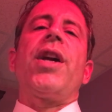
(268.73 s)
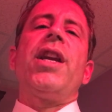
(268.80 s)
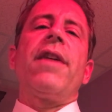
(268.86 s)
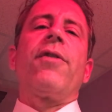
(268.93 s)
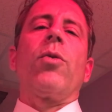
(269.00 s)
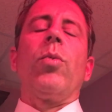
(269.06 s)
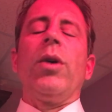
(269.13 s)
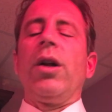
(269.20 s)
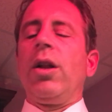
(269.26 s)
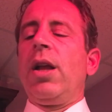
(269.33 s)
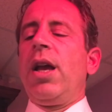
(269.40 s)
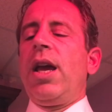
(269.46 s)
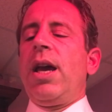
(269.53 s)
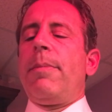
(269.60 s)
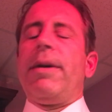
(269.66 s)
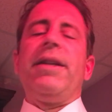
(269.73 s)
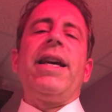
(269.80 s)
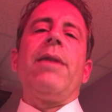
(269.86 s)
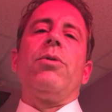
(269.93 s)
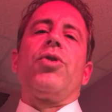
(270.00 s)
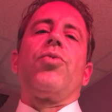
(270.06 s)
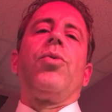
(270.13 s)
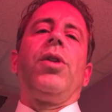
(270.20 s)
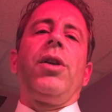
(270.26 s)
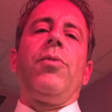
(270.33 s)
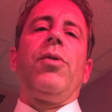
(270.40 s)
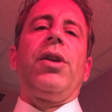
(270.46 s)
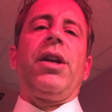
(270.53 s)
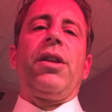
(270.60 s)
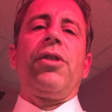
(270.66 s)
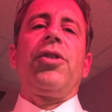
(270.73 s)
I never will. My dad was really, really